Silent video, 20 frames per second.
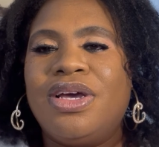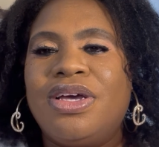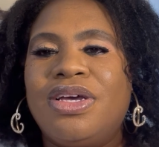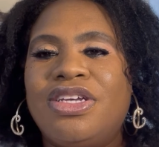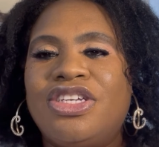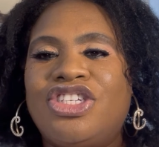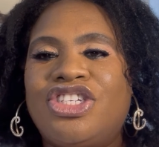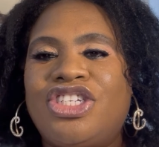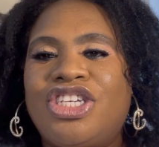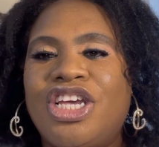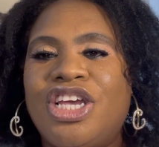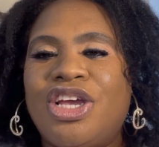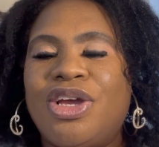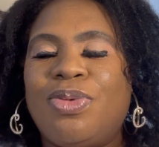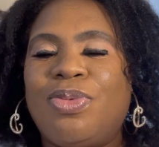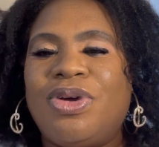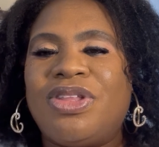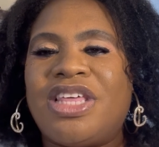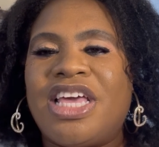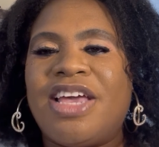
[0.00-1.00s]
share
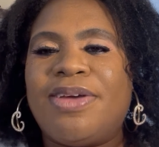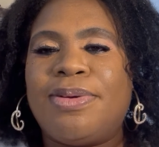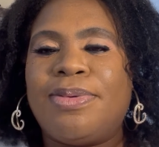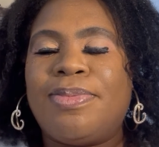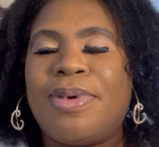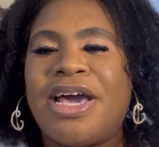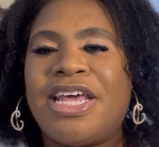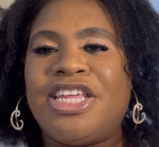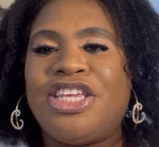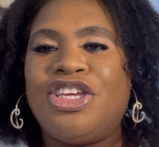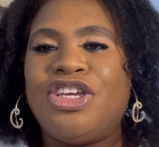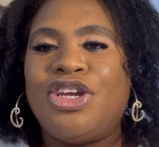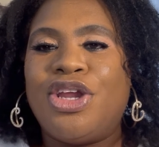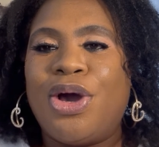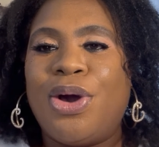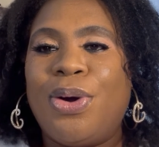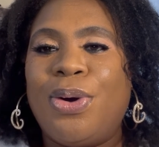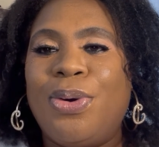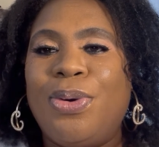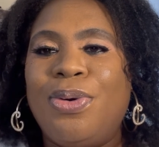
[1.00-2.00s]
with everybody you
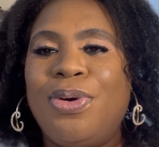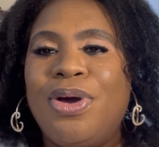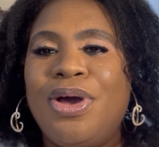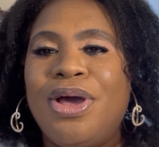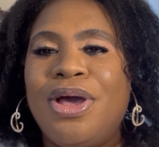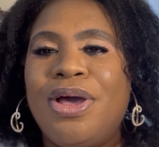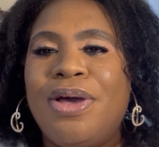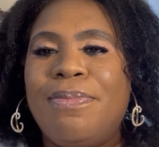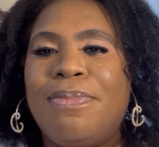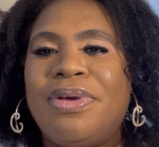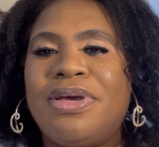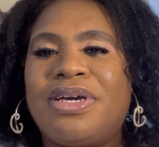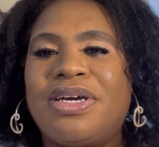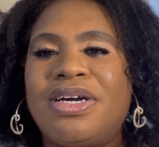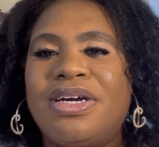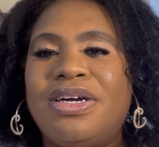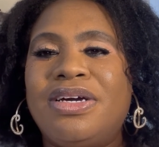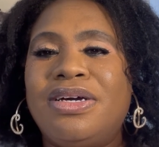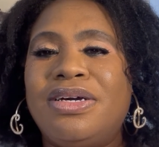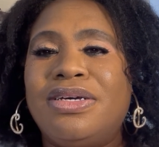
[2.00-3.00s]
know
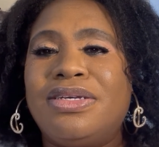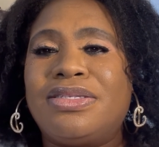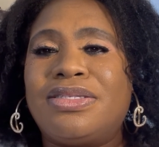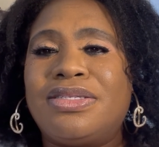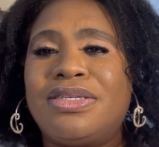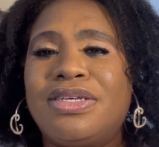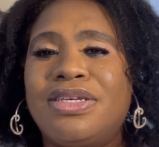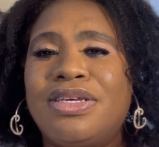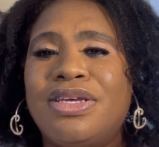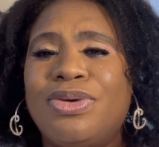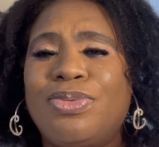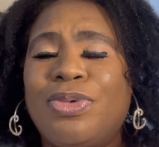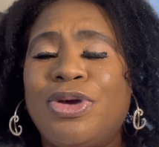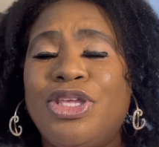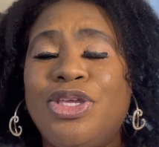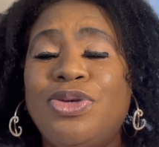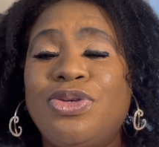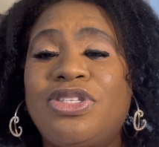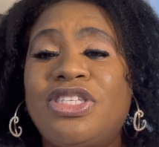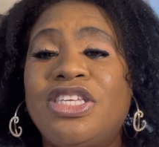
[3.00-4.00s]
because when
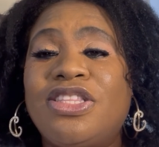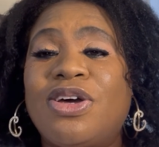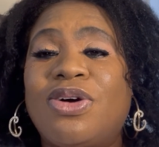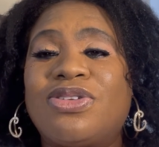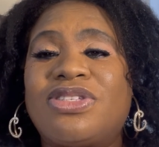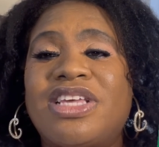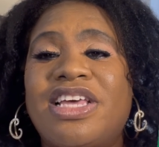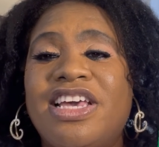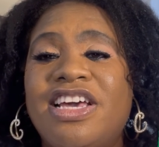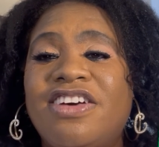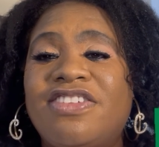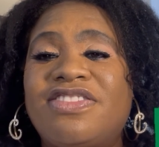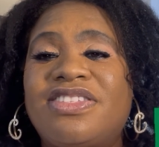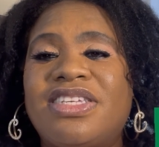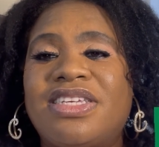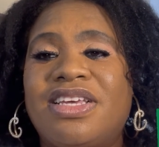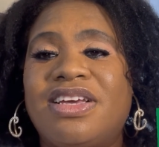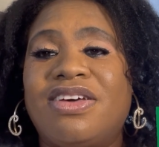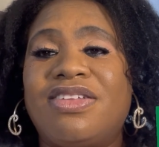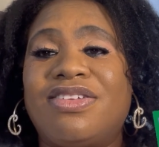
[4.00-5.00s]
you see those F's
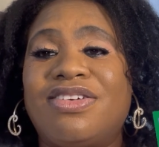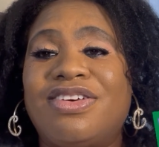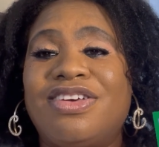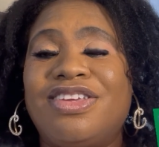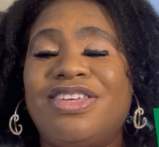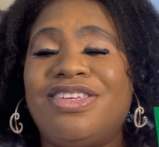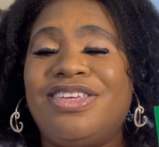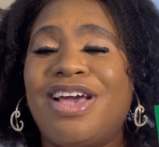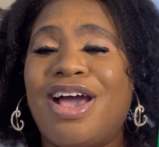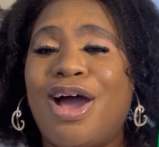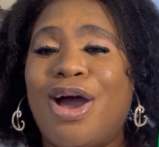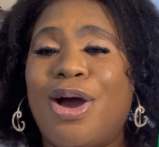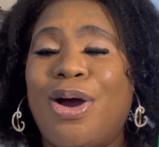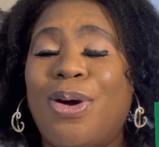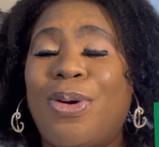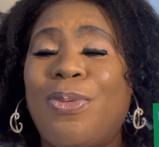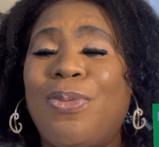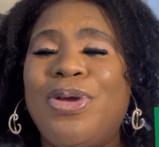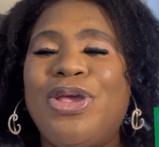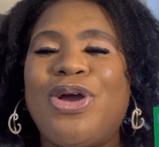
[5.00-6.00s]
together,
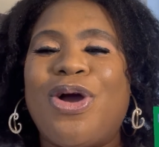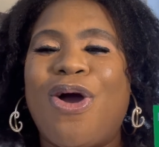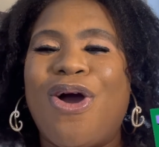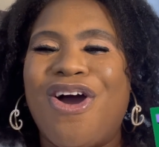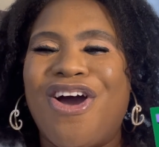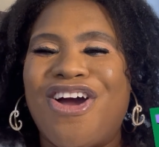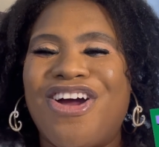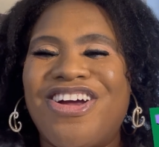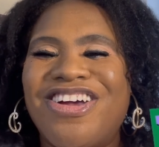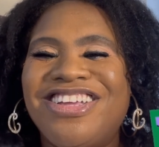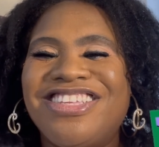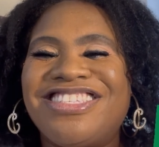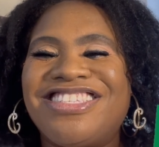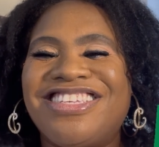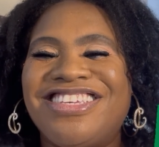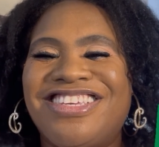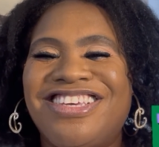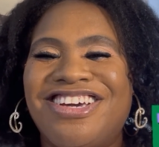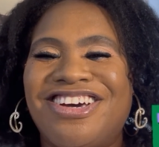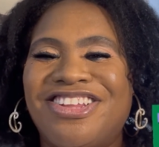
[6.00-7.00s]
y'all, we are
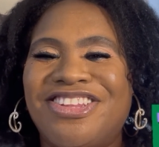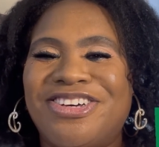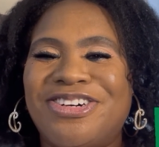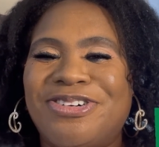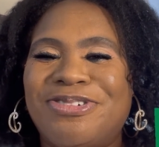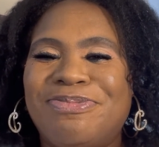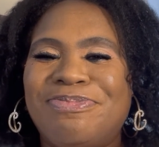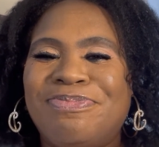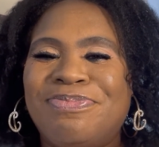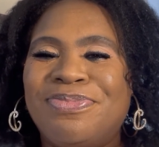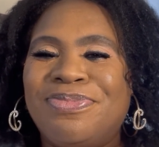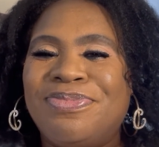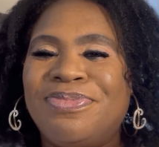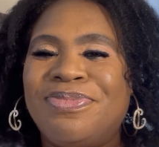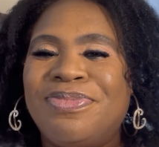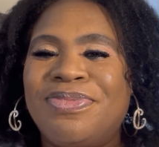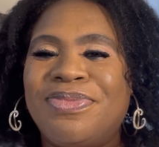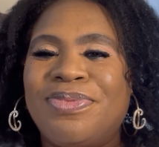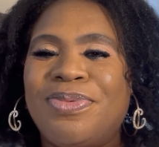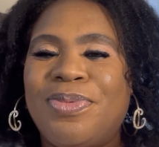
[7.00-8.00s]
together.
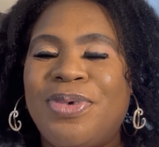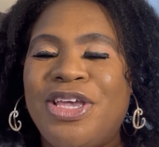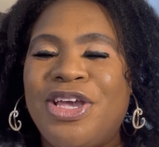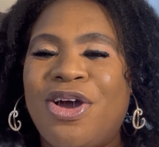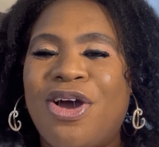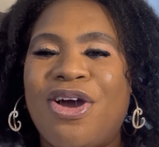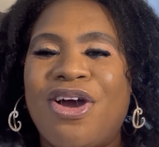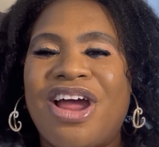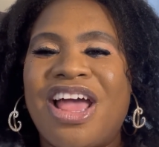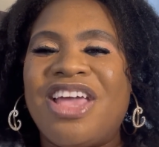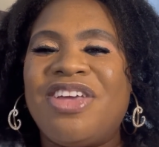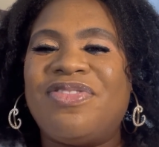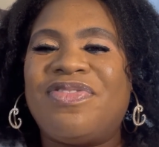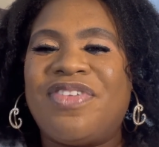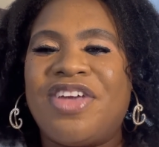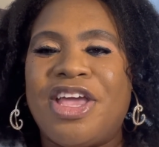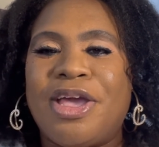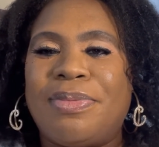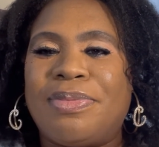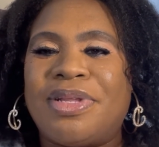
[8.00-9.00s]
We are a
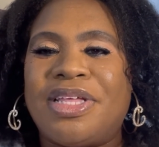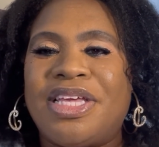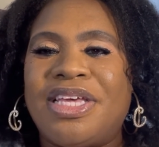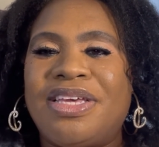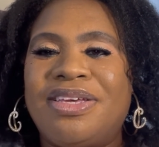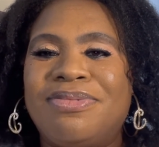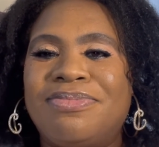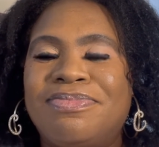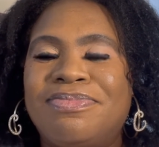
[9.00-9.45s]
family